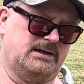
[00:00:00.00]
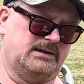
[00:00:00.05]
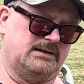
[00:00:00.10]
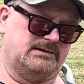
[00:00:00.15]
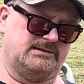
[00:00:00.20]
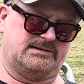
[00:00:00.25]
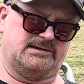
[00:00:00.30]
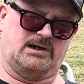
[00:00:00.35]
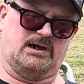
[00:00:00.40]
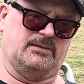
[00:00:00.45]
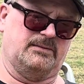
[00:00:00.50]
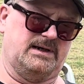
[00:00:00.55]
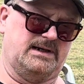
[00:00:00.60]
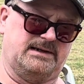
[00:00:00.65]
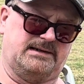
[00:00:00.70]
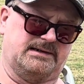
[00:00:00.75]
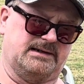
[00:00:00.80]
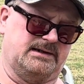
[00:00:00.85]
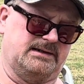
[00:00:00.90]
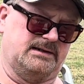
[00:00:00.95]

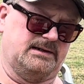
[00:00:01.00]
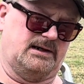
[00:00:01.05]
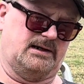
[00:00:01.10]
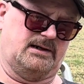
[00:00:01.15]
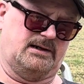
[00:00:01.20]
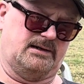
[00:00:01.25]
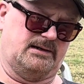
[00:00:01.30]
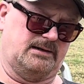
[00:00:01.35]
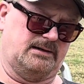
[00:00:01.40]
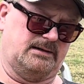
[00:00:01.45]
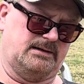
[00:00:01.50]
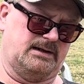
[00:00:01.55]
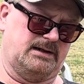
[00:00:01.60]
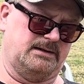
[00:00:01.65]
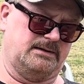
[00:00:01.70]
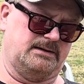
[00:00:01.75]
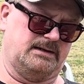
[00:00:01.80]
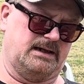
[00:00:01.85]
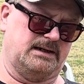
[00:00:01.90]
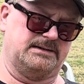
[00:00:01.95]
Jeremy's
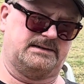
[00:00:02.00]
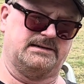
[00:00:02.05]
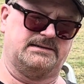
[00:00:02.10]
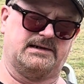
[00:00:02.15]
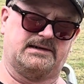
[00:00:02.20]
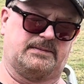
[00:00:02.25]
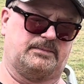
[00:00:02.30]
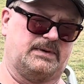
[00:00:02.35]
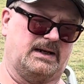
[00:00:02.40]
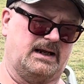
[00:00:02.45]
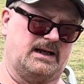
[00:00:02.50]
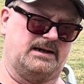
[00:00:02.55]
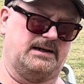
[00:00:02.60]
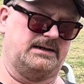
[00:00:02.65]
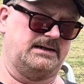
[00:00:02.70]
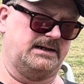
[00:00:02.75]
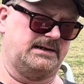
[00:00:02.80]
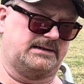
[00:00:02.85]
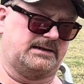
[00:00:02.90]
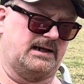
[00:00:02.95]
into the spin,
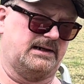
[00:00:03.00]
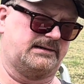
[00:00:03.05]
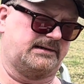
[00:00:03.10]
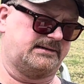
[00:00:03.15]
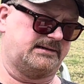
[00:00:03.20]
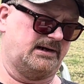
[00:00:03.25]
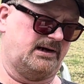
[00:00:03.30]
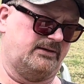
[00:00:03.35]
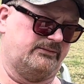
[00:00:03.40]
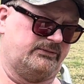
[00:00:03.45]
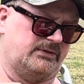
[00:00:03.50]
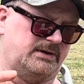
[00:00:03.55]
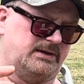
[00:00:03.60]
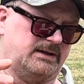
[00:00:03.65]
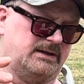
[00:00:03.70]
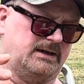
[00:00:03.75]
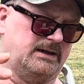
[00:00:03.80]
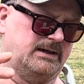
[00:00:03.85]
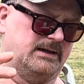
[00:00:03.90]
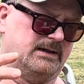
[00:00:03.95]
and he's got stuff, and
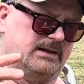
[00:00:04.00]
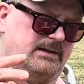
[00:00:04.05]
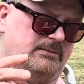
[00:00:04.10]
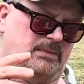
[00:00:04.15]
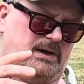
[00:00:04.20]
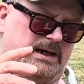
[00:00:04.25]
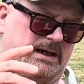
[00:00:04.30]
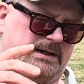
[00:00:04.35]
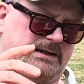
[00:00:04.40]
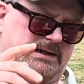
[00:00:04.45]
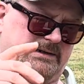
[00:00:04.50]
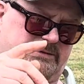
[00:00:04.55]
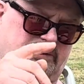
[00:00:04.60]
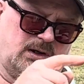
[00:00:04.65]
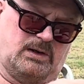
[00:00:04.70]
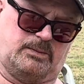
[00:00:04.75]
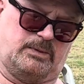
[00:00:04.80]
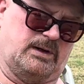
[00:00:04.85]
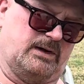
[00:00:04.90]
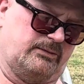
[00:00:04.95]
my
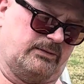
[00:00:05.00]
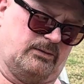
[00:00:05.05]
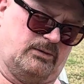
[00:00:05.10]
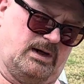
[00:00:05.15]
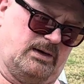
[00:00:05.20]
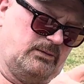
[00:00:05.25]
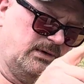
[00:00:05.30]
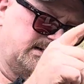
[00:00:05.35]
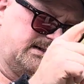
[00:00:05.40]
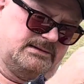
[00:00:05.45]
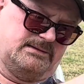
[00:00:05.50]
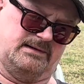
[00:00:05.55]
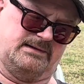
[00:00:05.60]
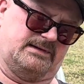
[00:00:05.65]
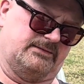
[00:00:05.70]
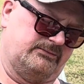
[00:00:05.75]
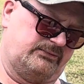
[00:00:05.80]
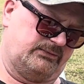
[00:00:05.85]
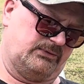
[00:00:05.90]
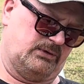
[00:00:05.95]
guitar player for White Witch lives
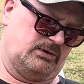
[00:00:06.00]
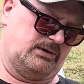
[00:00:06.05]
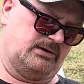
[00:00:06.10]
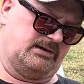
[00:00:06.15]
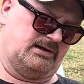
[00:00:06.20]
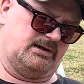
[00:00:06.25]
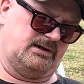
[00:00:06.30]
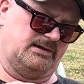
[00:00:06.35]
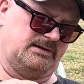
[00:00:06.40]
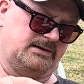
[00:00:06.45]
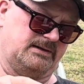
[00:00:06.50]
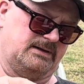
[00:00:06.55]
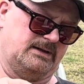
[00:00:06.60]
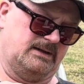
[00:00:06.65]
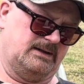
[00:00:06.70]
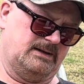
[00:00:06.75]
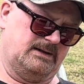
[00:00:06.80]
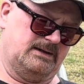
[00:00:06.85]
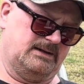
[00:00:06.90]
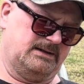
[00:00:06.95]
in Florida, and
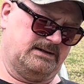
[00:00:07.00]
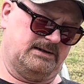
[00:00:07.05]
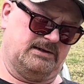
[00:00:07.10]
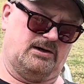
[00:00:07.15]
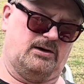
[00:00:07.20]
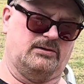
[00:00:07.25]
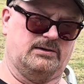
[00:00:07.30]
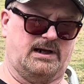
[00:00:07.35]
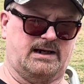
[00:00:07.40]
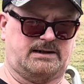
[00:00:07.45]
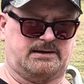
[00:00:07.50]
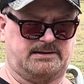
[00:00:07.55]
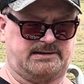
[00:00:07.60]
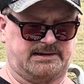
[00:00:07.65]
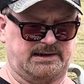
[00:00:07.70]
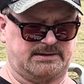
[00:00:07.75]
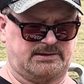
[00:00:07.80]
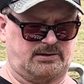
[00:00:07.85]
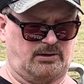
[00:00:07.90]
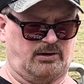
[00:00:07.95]
like I
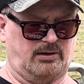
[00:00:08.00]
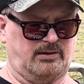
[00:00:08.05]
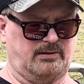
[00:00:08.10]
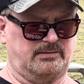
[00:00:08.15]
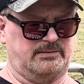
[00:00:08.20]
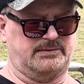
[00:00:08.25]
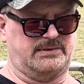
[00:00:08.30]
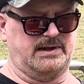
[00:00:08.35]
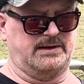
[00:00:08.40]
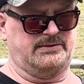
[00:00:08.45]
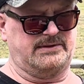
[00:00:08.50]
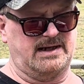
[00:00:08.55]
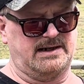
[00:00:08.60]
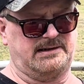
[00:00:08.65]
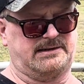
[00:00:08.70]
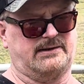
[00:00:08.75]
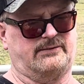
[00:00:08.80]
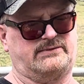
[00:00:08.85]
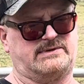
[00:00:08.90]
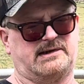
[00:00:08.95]
said, Carl,
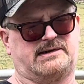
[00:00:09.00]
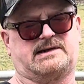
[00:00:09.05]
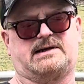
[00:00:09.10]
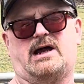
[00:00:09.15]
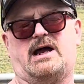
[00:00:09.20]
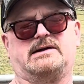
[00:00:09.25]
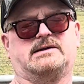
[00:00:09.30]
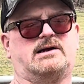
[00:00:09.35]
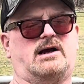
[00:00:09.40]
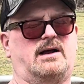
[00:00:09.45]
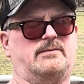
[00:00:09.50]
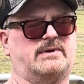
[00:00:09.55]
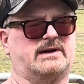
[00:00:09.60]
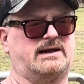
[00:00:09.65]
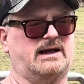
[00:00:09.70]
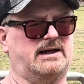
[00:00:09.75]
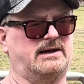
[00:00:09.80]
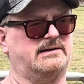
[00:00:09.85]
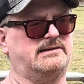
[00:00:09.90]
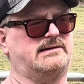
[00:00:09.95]
things have just gotten
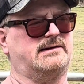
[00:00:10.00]
complicated.